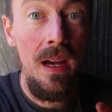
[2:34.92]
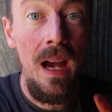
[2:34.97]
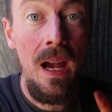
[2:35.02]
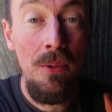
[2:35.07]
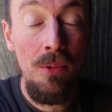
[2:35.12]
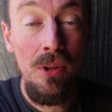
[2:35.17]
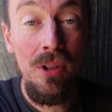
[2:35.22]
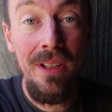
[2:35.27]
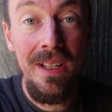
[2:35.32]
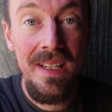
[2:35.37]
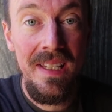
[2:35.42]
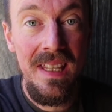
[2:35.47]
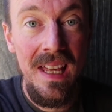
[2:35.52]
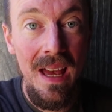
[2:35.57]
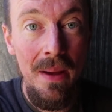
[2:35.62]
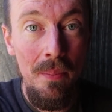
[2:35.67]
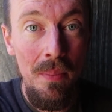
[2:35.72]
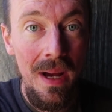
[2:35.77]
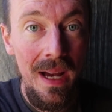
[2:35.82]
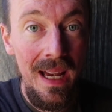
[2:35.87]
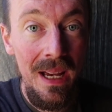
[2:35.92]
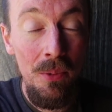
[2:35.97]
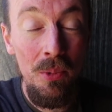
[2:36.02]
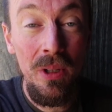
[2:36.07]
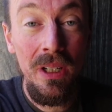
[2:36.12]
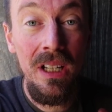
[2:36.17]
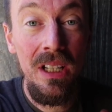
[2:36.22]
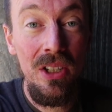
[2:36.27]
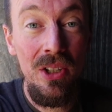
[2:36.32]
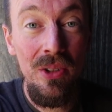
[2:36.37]
I realized that my
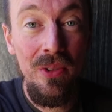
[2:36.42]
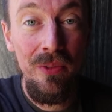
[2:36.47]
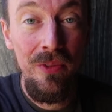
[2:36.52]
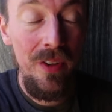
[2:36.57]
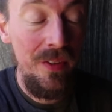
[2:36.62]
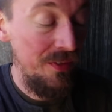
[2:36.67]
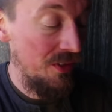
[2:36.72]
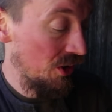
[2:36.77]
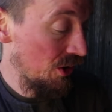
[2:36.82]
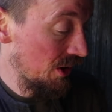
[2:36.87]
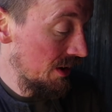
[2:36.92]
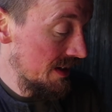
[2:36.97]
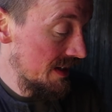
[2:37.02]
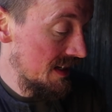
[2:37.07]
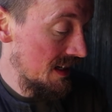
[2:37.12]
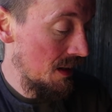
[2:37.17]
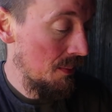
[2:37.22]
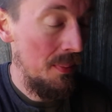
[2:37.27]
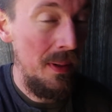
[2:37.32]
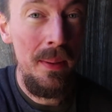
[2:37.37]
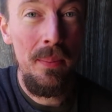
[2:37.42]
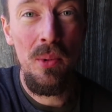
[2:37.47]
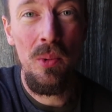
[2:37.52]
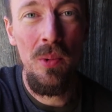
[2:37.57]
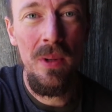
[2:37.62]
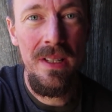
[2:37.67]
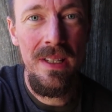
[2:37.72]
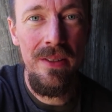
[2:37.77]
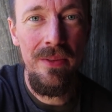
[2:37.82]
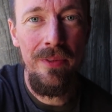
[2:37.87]
150 grit sandpaper
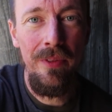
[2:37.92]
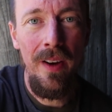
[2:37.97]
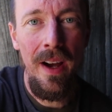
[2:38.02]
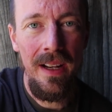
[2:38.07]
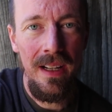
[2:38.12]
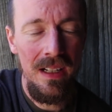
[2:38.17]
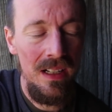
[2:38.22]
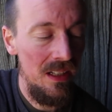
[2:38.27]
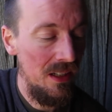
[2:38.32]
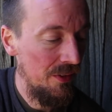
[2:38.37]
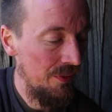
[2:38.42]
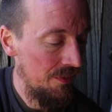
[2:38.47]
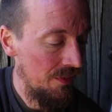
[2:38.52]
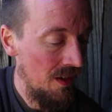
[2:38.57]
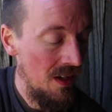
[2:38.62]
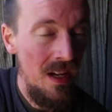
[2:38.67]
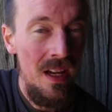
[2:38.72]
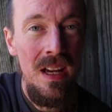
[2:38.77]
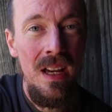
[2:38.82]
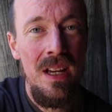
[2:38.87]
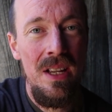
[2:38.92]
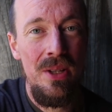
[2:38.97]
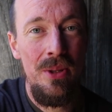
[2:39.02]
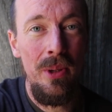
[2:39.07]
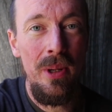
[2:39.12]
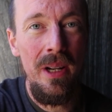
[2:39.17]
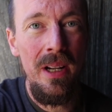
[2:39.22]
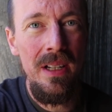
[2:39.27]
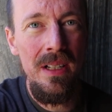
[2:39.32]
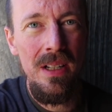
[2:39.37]
wasn't fine enough,
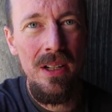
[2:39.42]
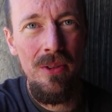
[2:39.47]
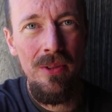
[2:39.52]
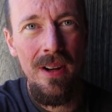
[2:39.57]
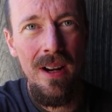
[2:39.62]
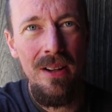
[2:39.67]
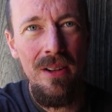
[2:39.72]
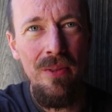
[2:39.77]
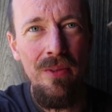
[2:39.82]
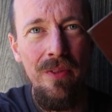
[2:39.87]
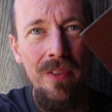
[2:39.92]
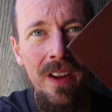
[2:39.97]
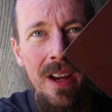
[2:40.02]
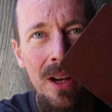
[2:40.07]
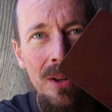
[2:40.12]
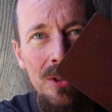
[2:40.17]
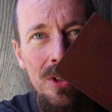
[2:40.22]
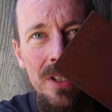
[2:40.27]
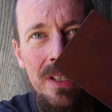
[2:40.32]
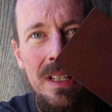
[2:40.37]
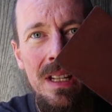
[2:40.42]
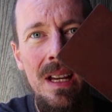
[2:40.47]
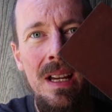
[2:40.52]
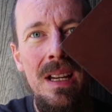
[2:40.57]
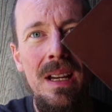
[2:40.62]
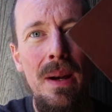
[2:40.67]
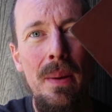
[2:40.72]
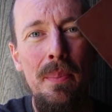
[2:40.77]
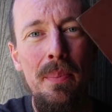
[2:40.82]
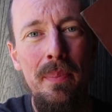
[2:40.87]
so I hunted around and found just
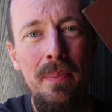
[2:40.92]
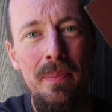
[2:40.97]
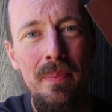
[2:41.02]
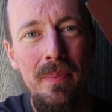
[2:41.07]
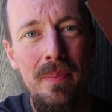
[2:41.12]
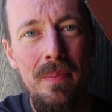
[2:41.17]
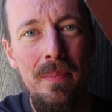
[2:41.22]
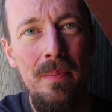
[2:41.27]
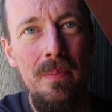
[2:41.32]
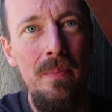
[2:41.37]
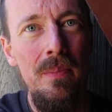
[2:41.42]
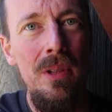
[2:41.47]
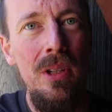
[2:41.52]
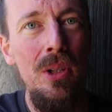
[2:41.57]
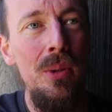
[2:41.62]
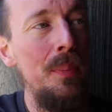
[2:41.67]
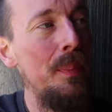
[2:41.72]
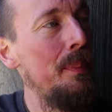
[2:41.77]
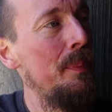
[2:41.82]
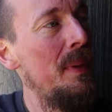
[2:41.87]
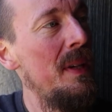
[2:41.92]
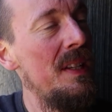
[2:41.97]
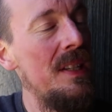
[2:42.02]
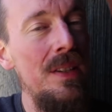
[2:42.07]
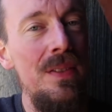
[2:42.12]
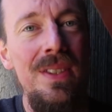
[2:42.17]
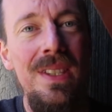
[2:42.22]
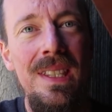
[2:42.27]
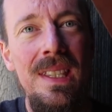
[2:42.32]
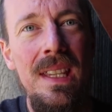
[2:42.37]
a little
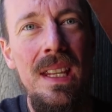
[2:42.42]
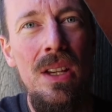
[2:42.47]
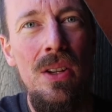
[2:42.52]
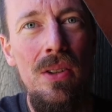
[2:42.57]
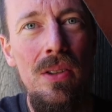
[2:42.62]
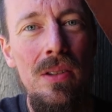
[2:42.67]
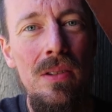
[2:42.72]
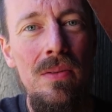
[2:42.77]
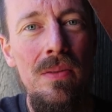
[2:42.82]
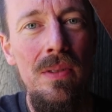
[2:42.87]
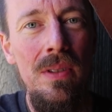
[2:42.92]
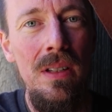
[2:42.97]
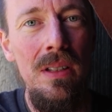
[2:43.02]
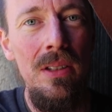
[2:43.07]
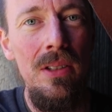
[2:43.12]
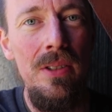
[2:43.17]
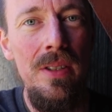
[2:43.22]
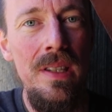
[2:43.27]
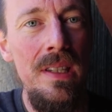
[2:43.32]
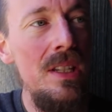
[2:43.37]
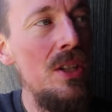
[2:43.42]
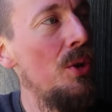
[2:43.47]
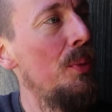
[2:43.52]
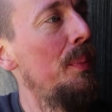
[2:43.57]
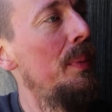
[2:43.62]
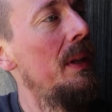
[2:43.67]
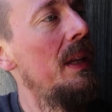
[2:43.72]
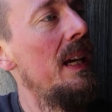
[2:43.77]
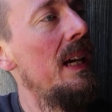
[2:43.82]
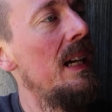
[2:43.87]
piece of steel, a little steel
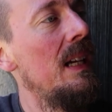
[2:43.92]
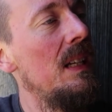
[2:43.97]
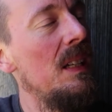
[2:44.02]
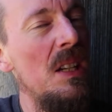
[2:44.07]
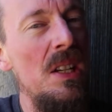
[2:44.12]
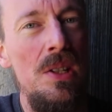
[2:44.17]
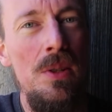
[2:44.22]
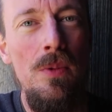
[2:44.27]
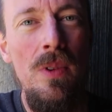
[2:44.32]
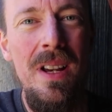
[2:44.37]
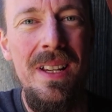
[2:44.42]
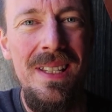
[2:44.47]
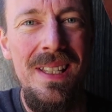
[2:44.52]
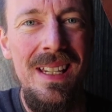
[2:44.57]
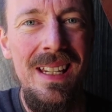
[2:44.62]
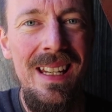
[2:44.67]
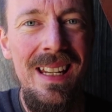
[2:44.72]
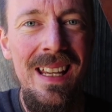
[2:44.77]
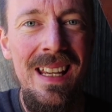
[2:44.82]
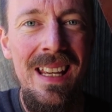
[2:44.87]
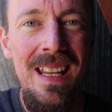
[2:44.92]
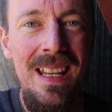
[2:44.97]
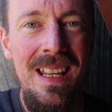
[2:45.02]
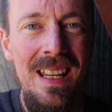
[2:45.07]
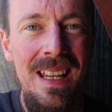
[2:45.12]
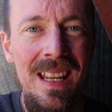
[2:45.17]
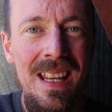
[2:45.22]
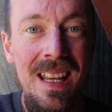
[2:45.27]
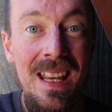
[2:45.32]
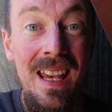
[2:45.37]
plate. It's rusted,
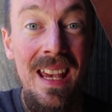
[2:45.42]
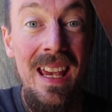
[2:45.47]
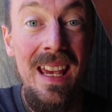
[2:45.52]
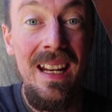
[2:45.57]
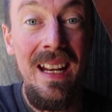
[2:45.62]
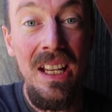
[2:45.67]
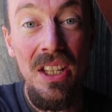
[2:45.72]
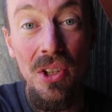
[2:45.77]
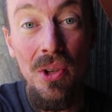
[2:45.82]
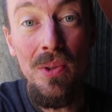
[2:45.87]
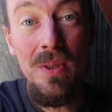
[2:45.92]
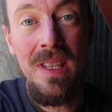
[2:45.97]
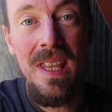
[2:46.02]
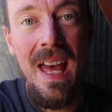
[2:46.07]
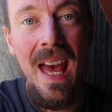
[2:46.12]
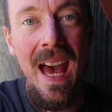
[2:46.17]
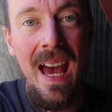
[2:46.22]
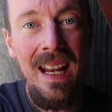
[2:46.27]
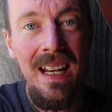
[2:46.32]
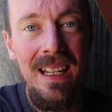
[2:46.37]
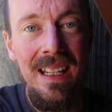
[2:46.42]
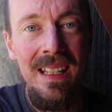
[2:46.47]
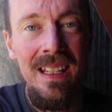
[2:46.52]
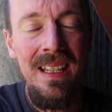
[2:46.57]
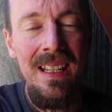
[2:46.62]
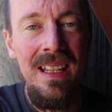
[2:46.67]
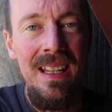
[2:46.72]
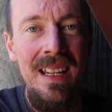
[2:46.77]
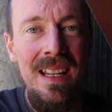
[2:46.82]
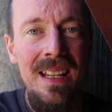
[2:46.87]
and I used that
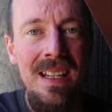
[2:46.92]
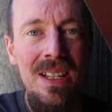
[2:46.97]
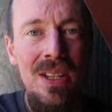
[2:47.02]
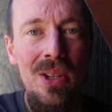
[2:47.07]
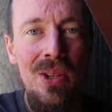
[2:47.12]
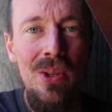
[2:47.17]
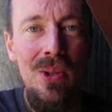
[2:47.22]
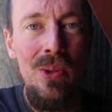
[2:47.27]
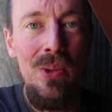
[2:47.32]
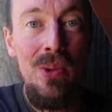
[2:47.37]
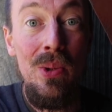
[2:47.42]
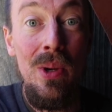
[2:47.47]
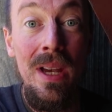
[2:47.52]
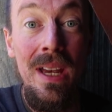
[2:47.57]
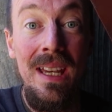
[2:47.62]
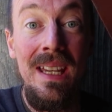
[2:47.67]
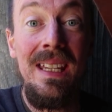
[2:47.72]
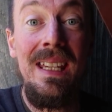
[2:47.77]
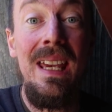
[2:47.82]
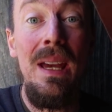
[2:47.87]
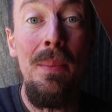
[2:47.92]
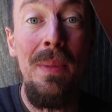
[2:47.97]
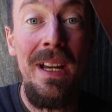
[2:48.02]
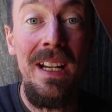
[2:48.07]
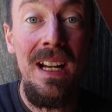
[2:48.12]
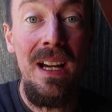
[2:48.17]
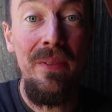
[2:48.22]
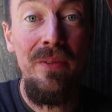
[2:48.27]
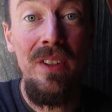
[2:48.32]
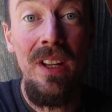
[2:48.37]
to get
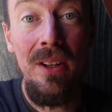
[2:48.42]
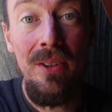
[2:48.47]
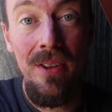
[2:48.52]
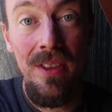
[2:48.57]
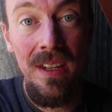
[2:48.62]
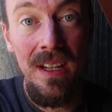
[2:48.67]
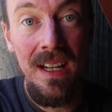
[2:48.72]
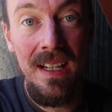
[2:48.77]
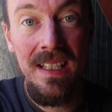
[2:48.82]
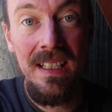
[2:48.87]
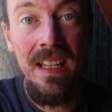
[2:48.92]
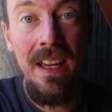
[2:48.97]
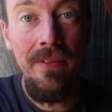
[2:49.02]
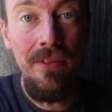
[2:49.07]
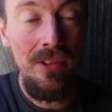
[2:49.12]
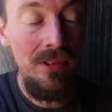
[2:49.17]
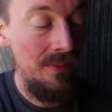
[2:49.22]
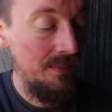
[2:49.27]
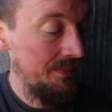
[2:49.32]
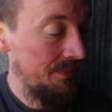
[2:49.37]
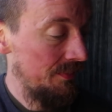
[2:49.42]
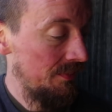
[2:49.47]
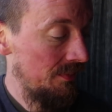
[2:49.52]
my knife down to the next level.